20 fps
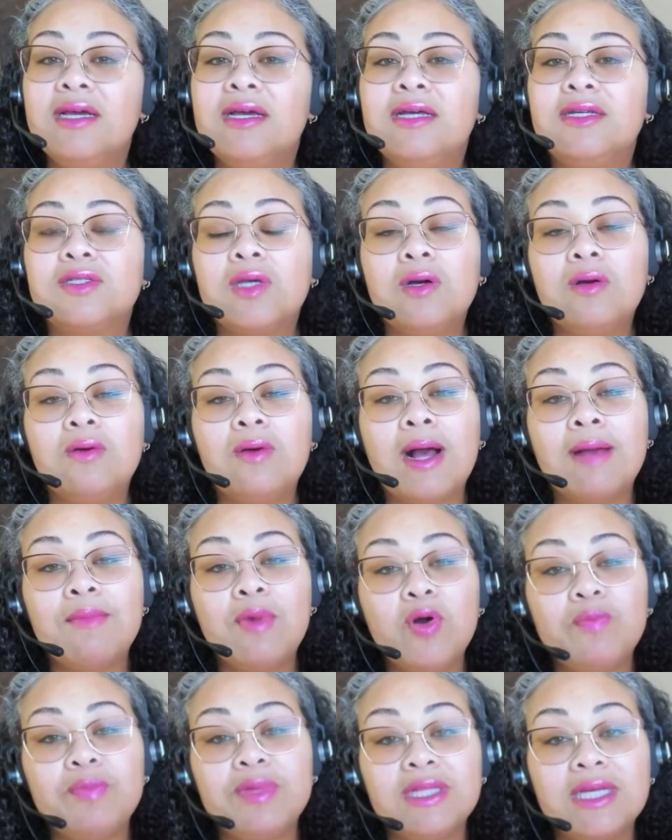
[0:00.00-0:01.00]
So I'm
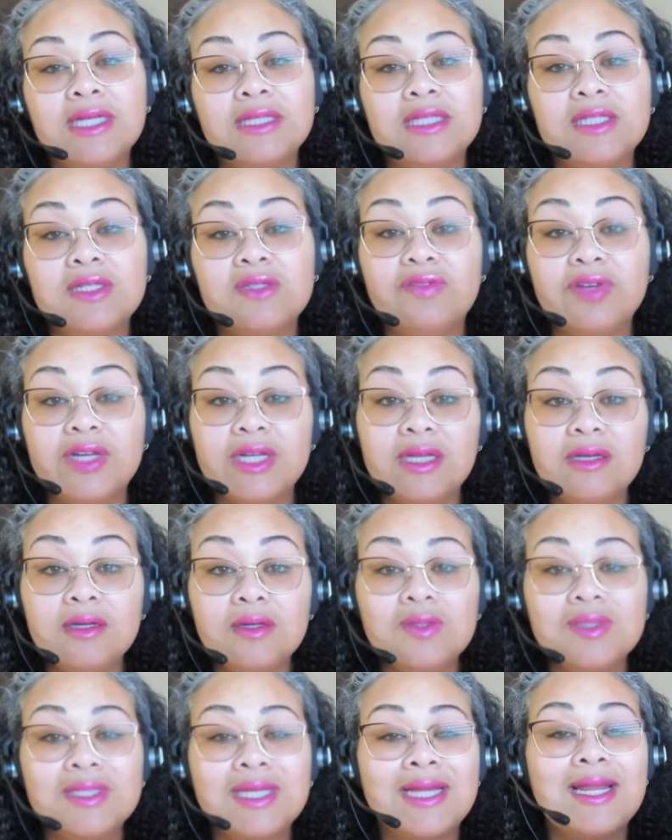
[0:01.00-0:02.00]
hoping that these
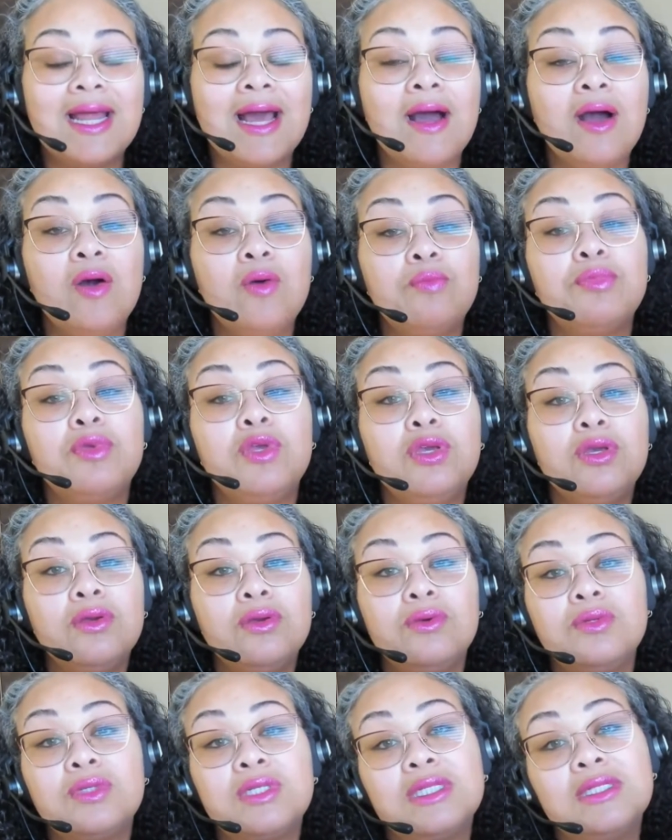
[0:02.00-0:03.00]
videos can help
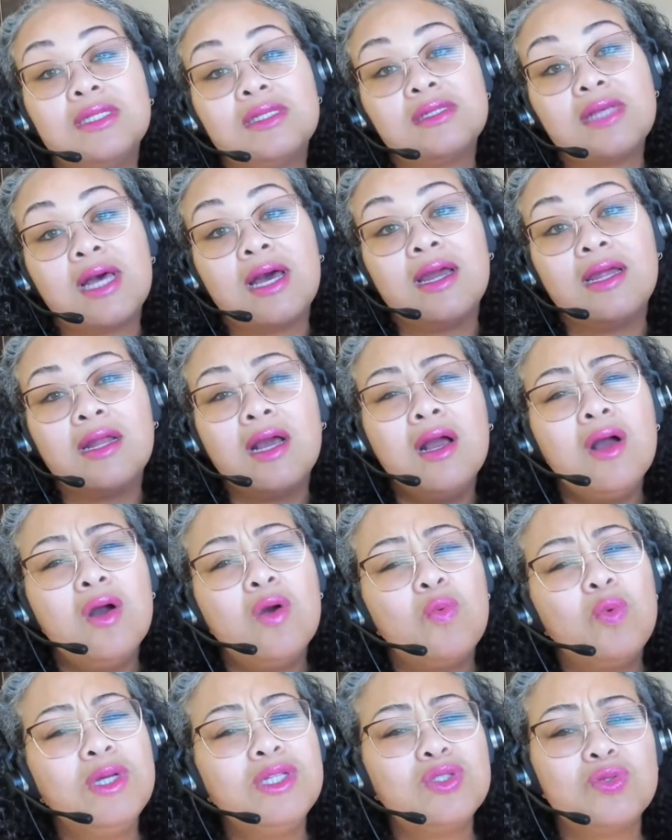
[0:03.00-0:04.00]
you to decide
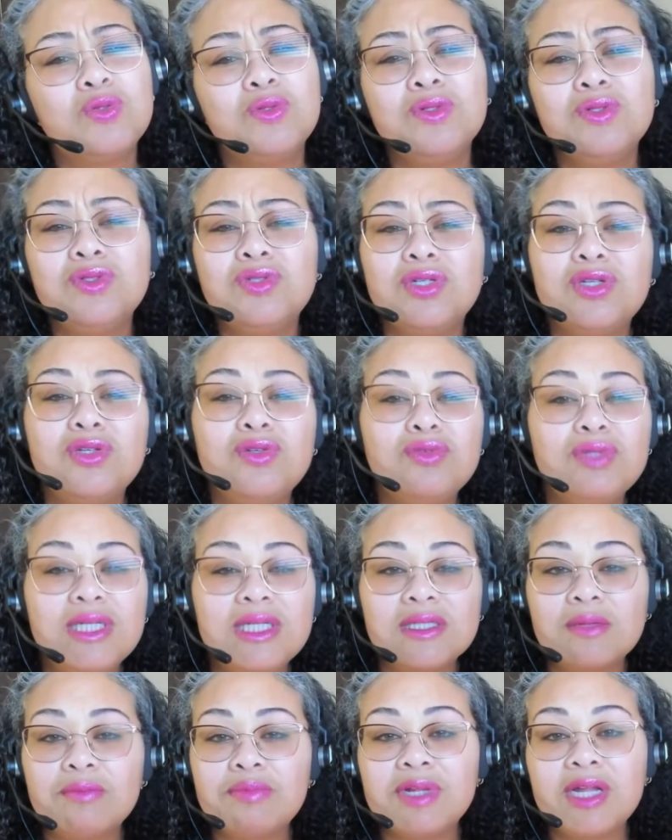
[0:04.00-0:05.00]
what tools do you need
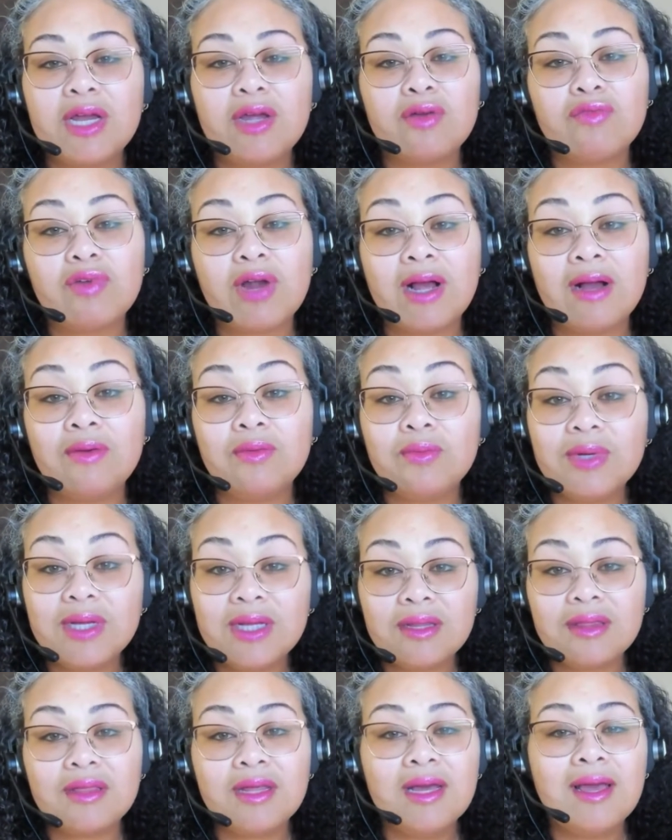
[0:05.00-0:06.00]
to play around
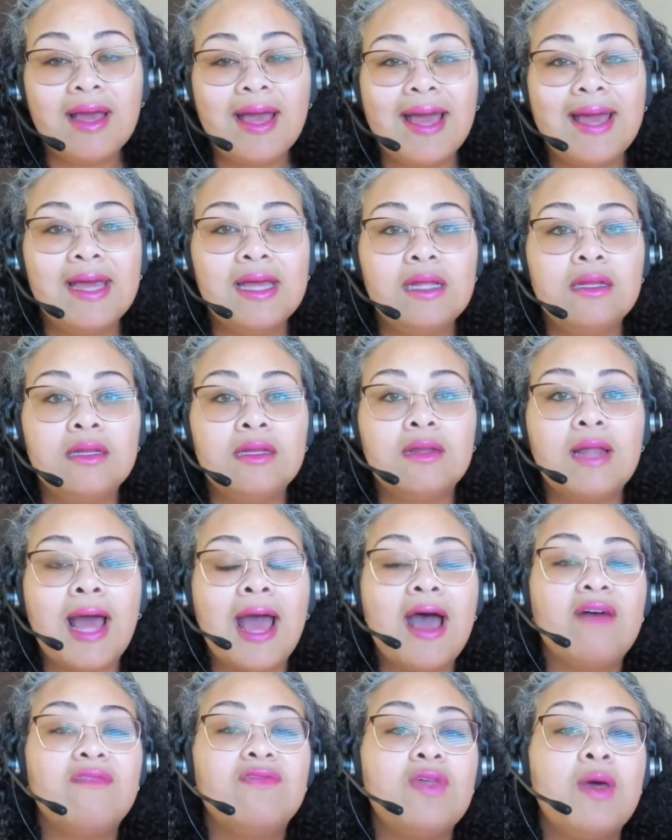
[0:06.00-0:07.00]
with and
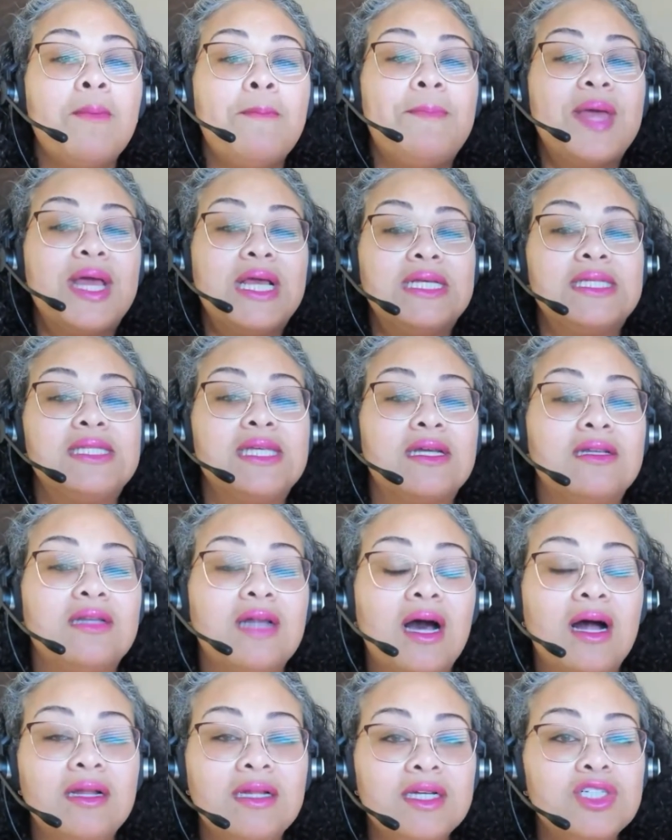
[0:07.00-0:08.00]
have the basic
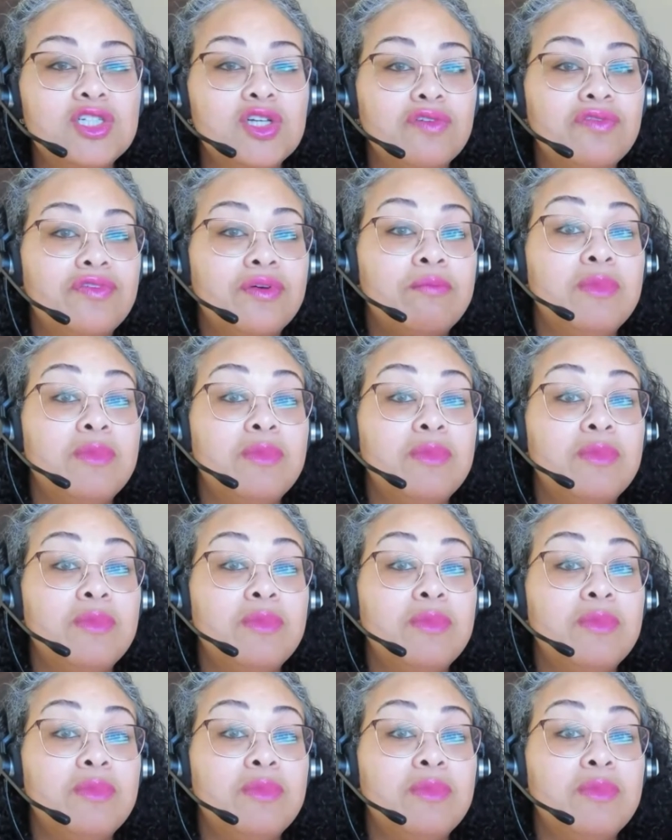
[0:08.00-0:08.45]
knowledge and